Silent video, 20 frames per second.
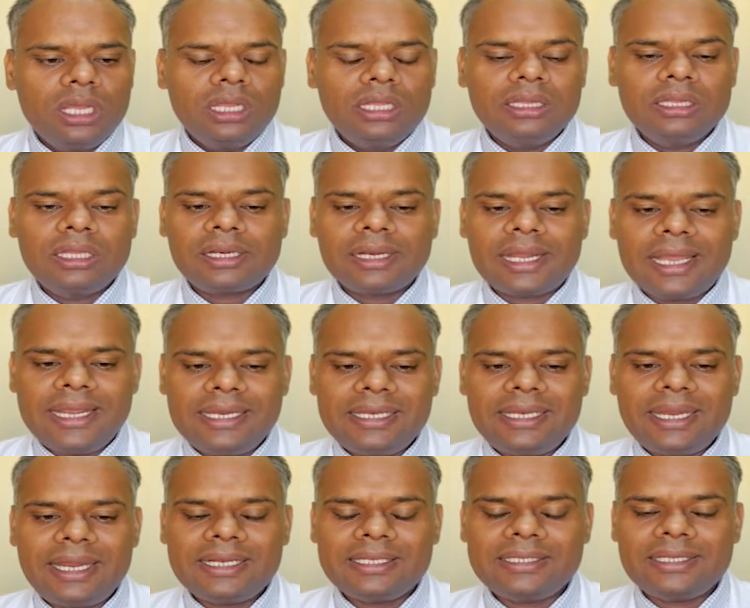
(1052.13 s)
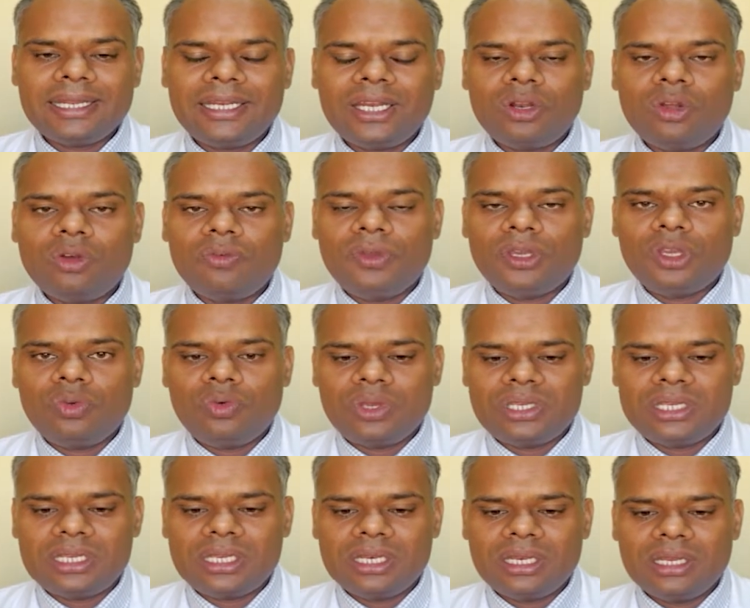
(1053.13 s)
The right hand side of
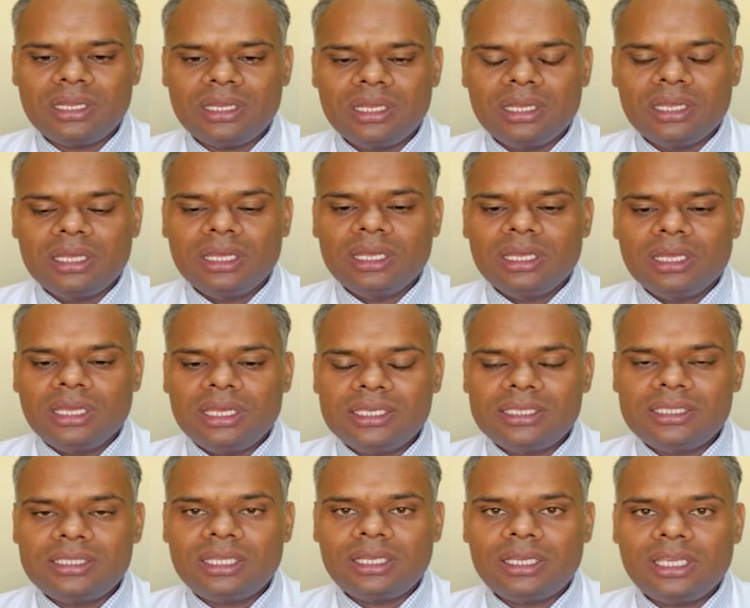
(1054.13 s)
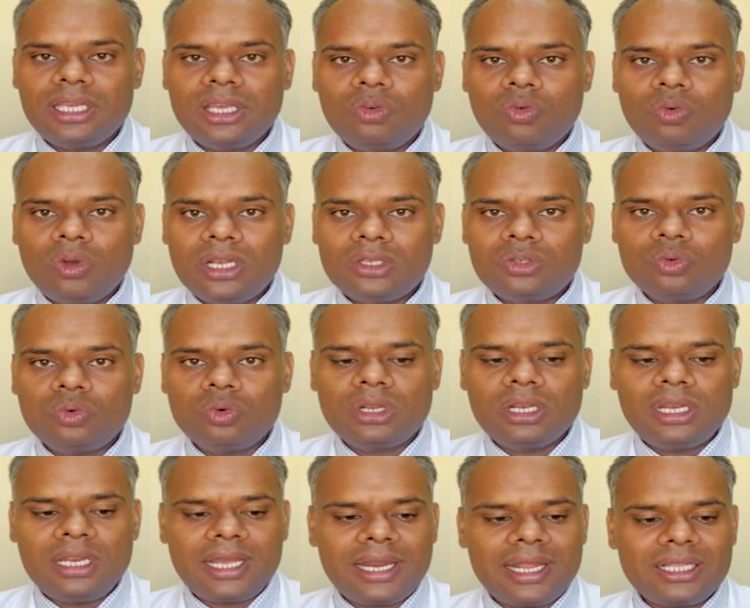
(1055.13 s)
equation is equal to
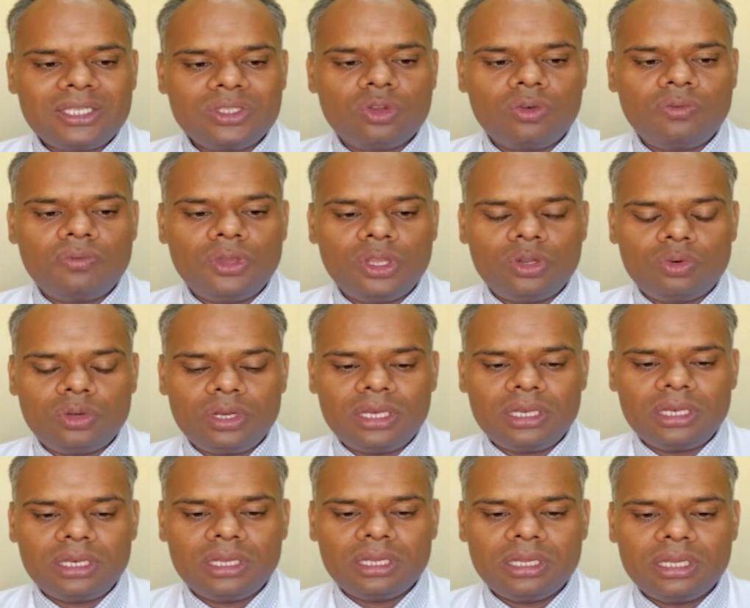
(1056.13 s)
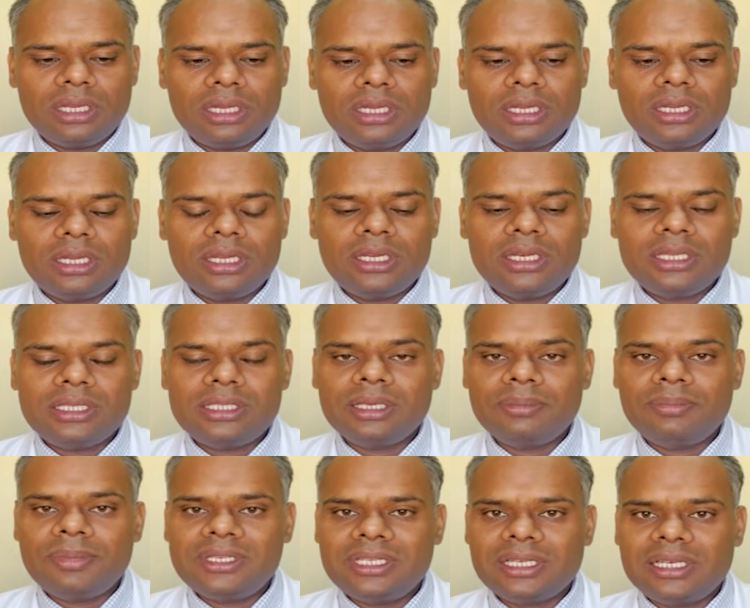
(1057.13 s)
clearance of inulin. It is
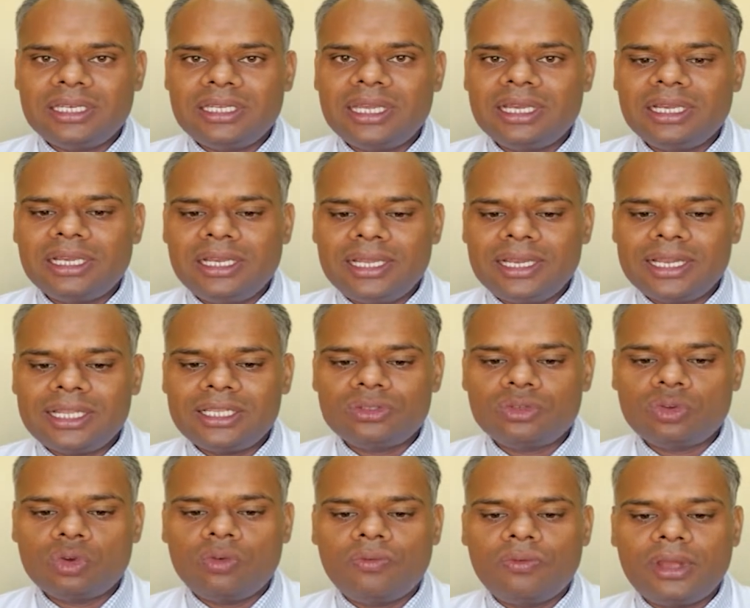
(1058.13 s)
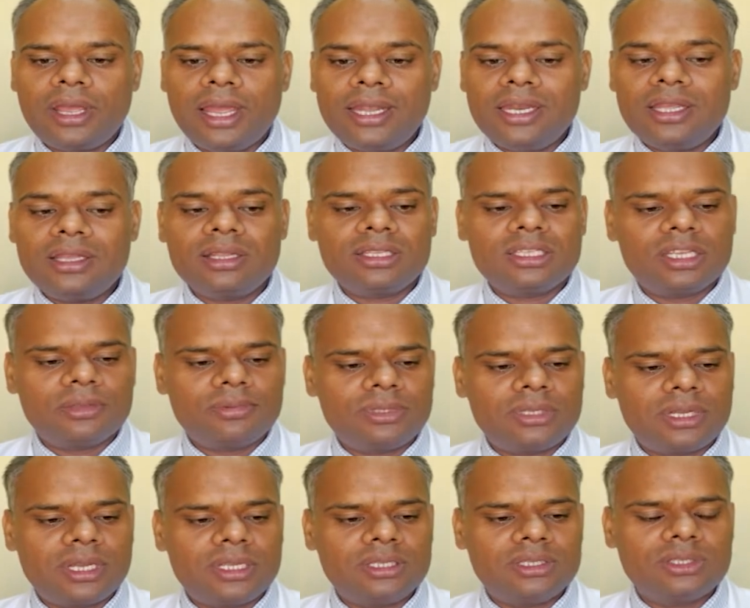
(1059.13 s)
basically a clearance of any other
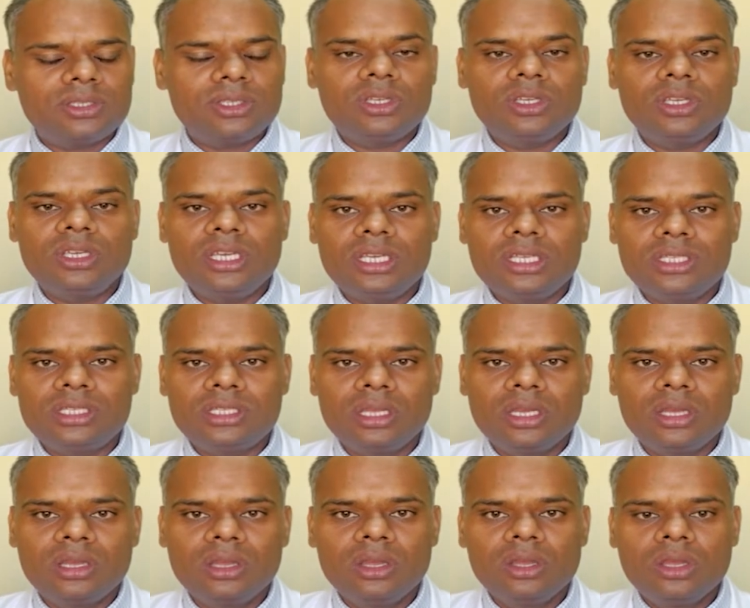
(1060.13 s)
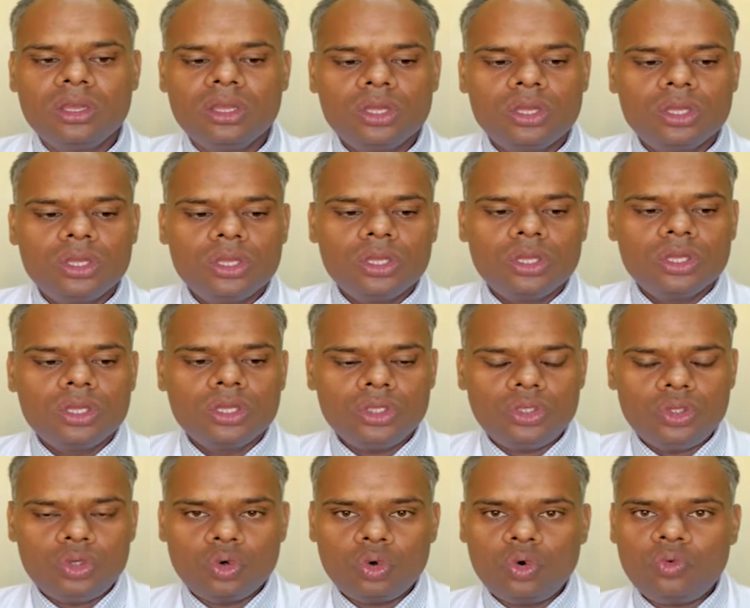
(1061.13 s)
substance is
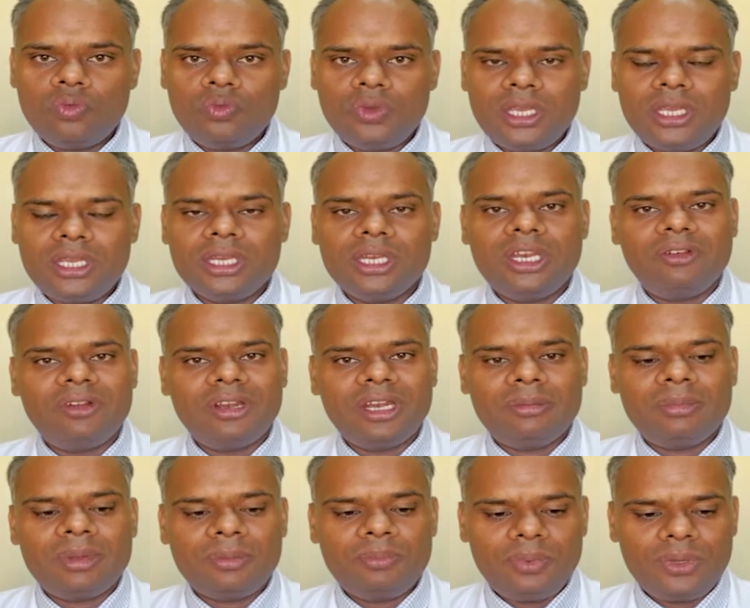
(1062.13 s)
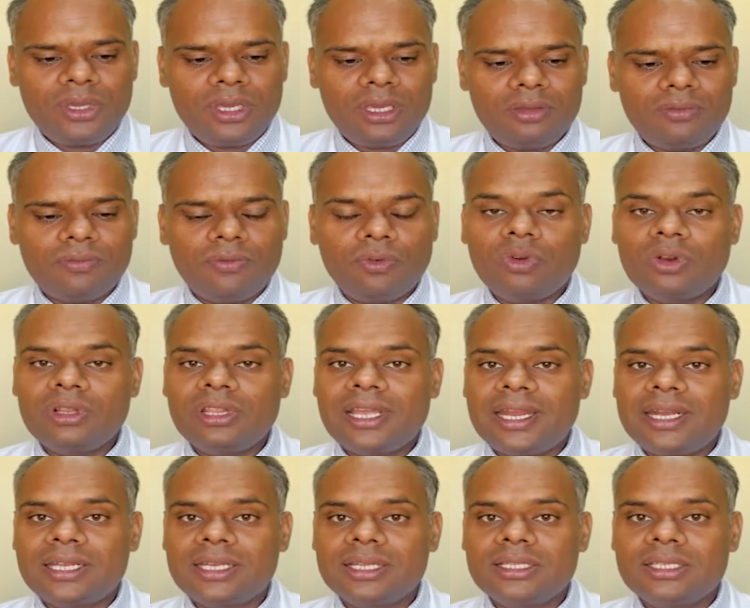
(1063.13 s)
UV divided by P for
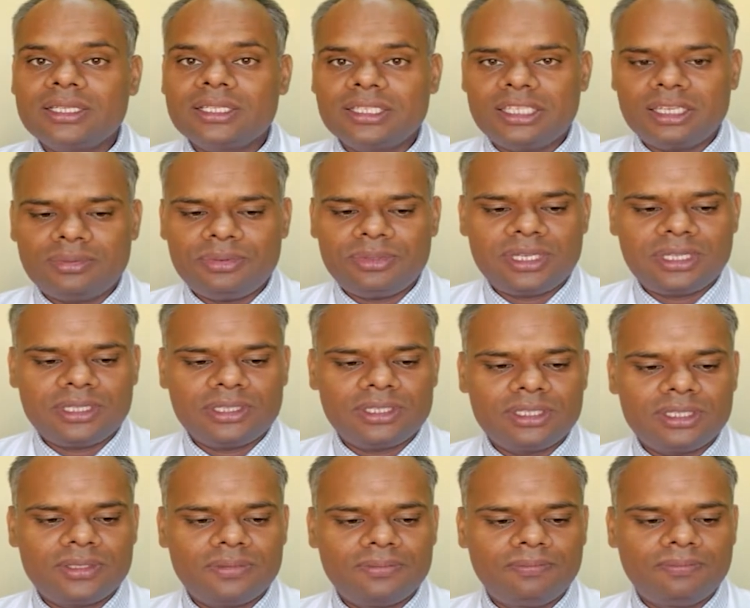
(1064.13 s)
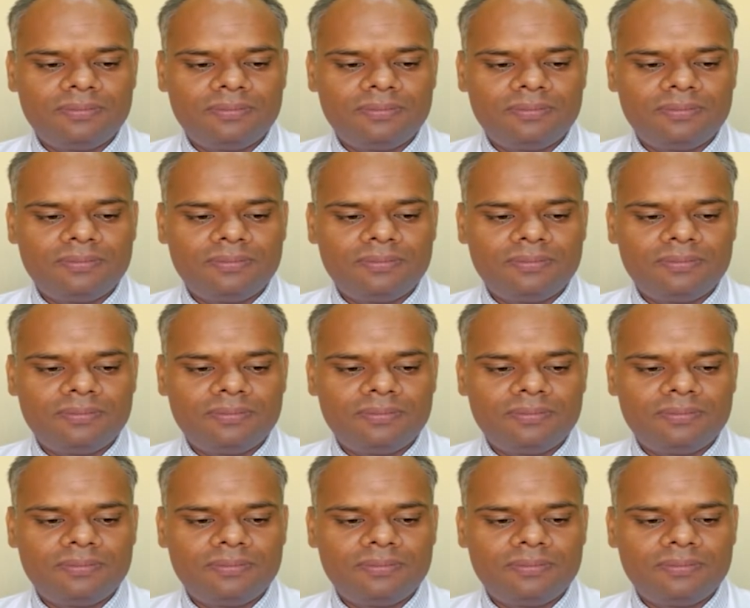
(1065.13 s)
that substance.